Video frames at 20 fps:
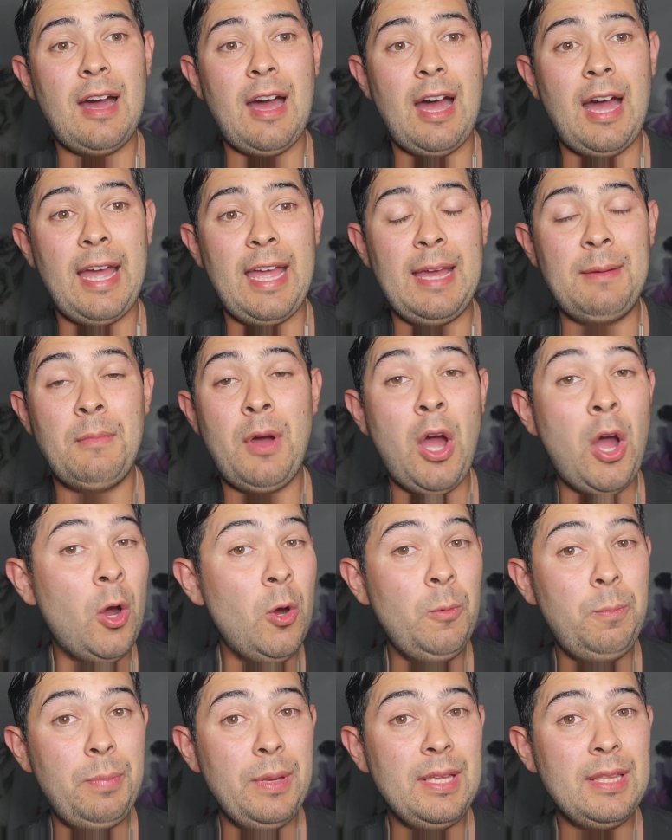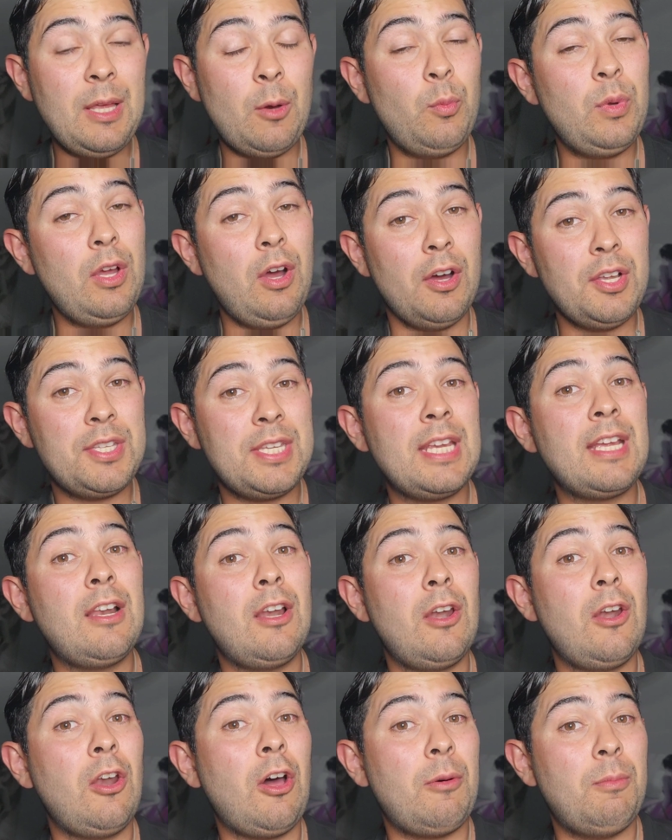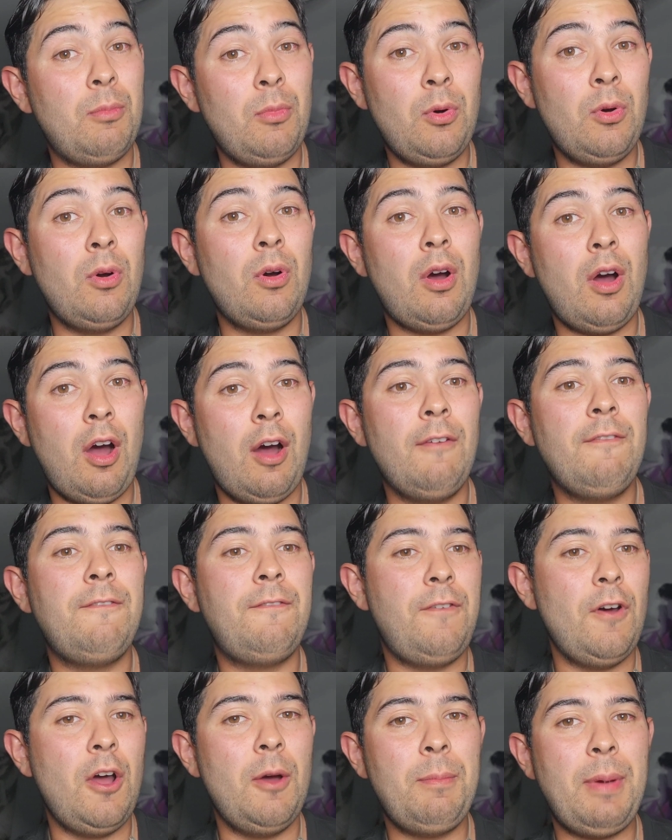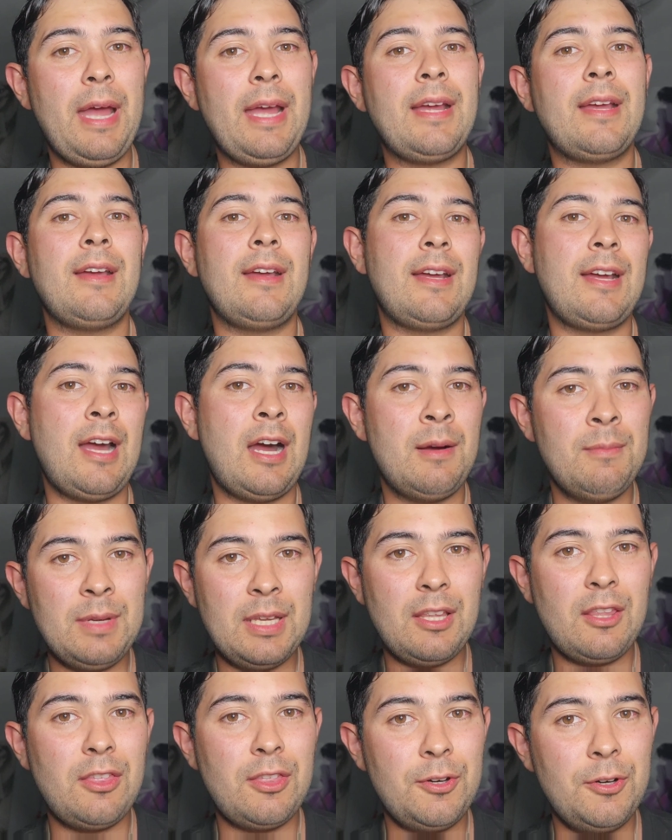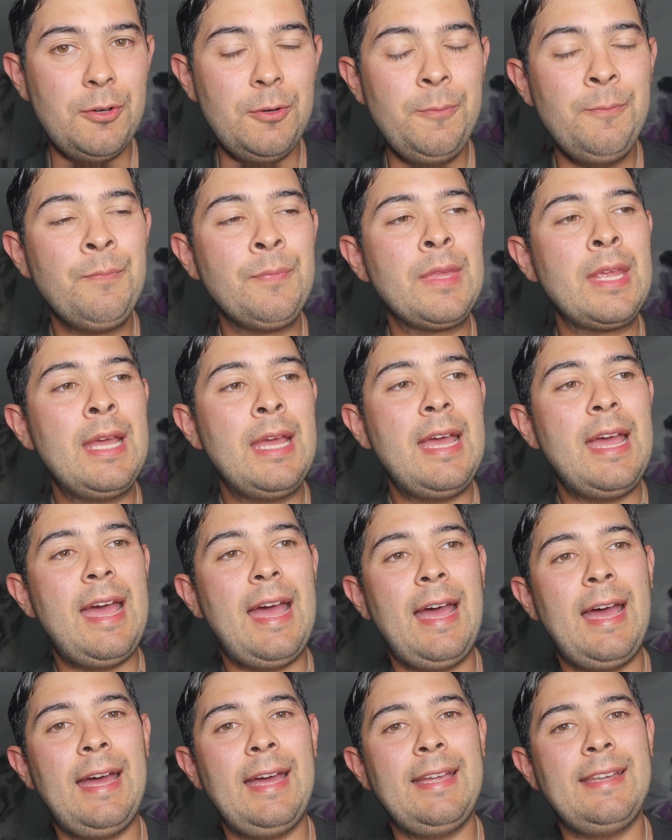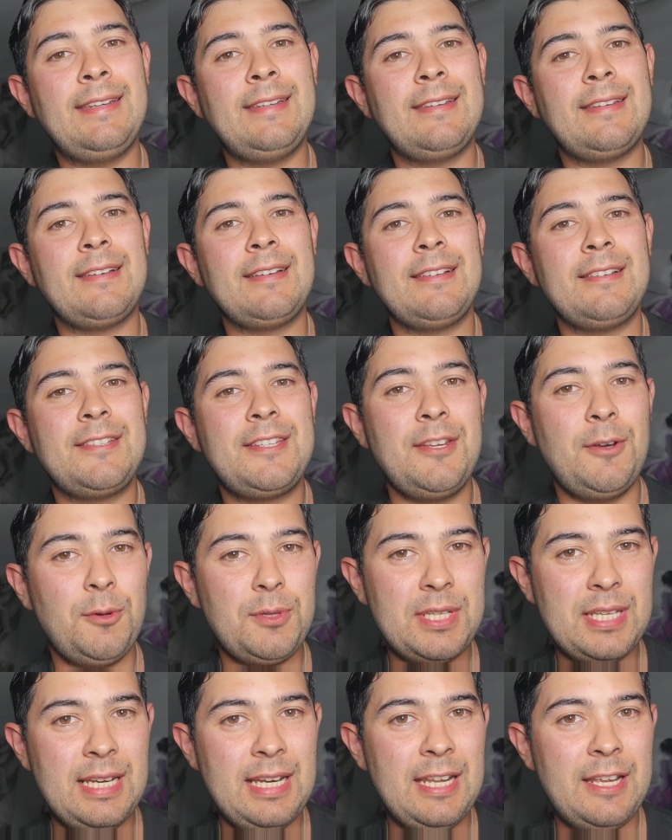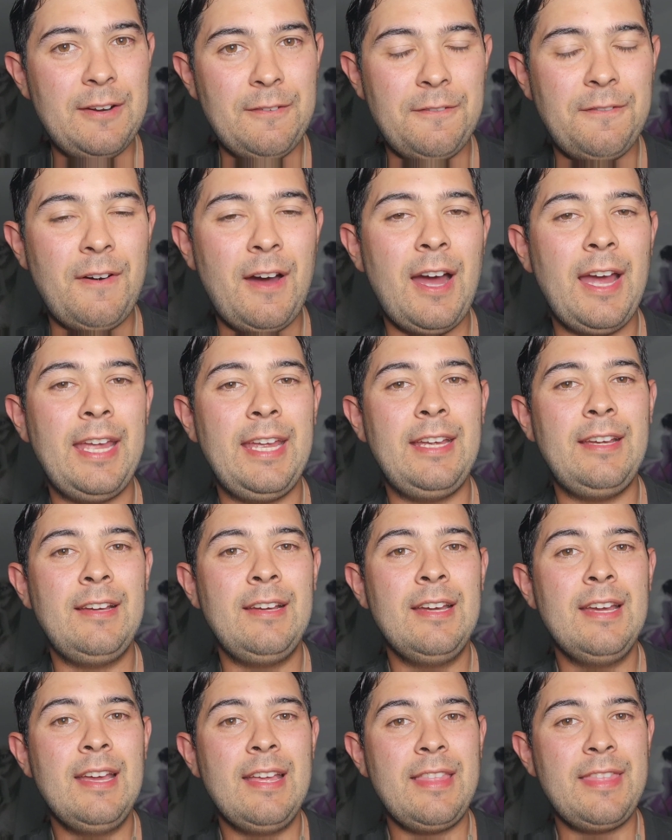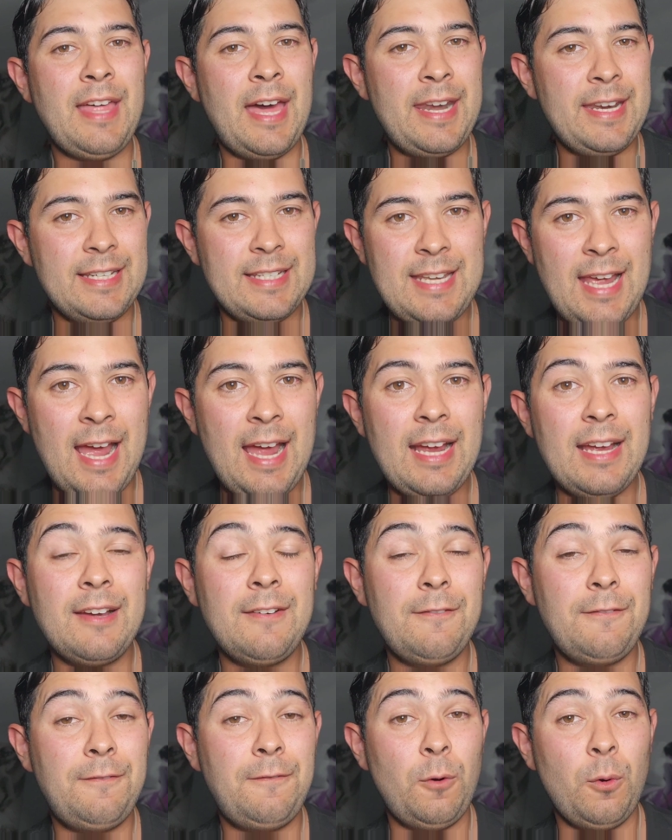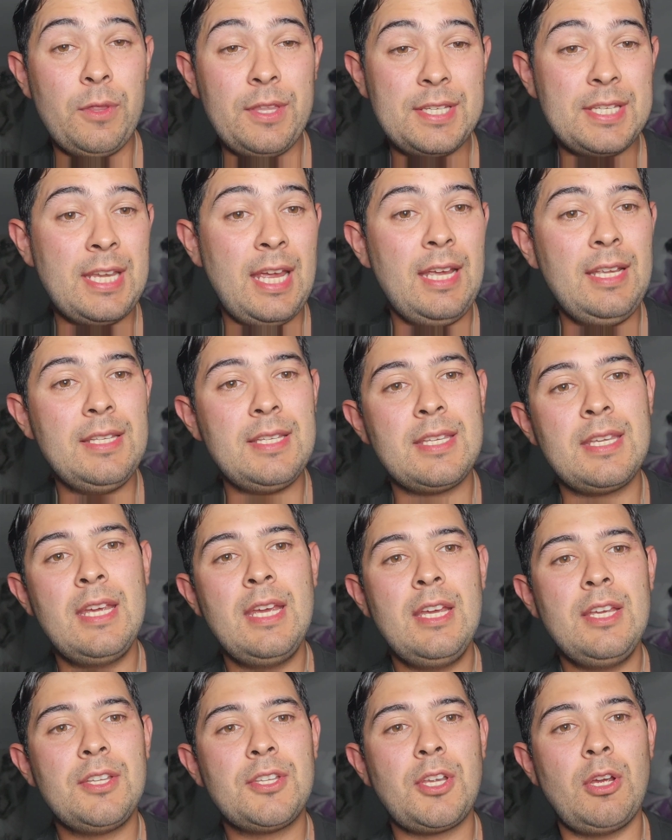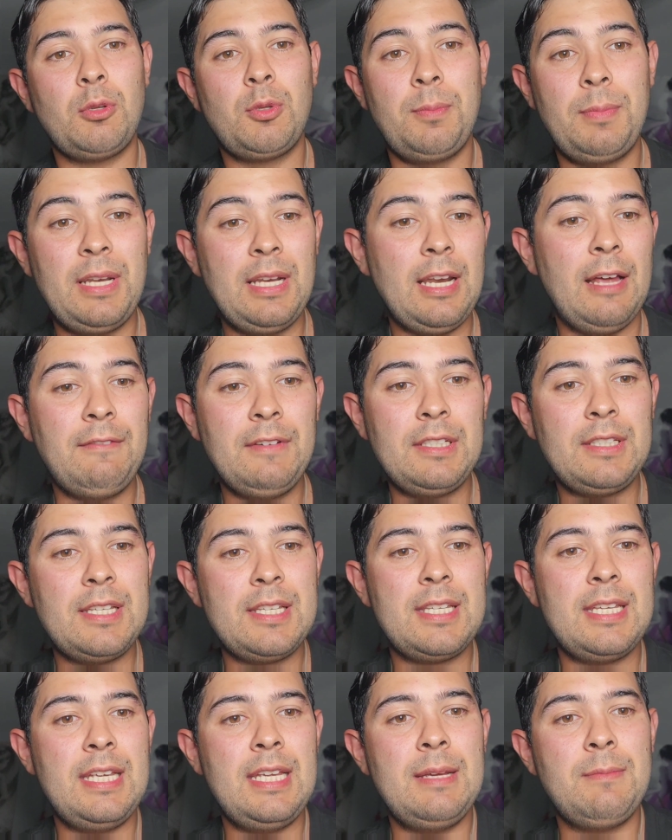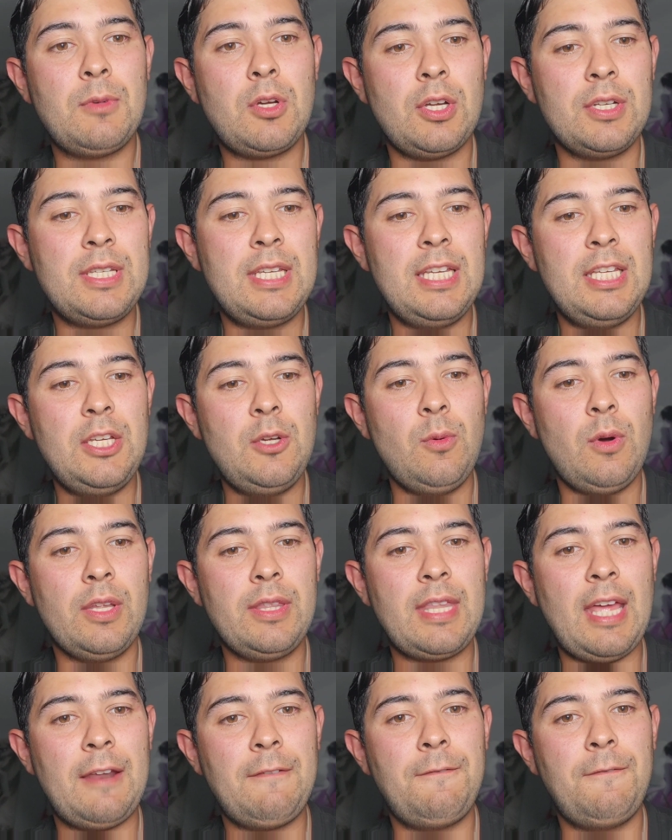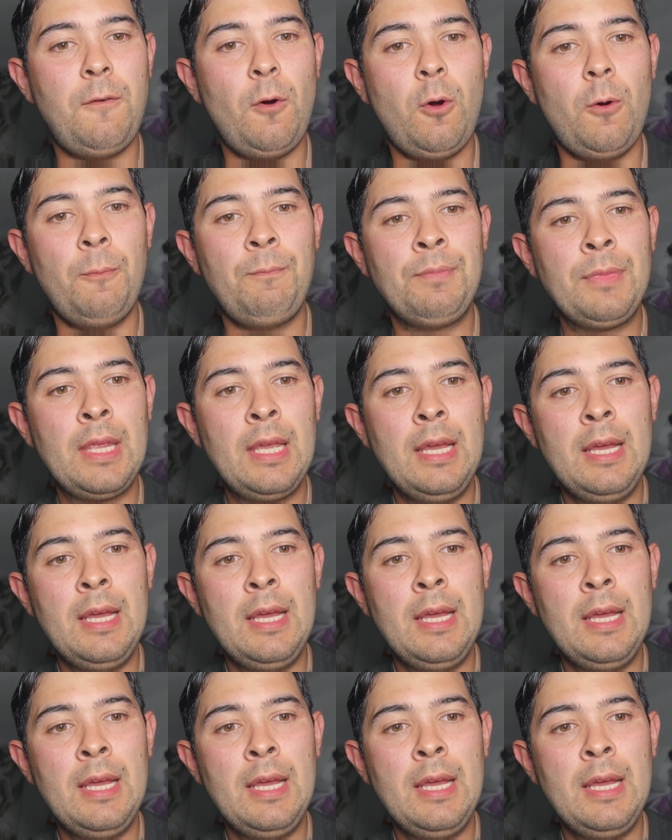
I am hoping that we are seeing a lot more of Furbank coming through and solidifying that attack for the Saints. So it'd be lovely to see him continue on that form.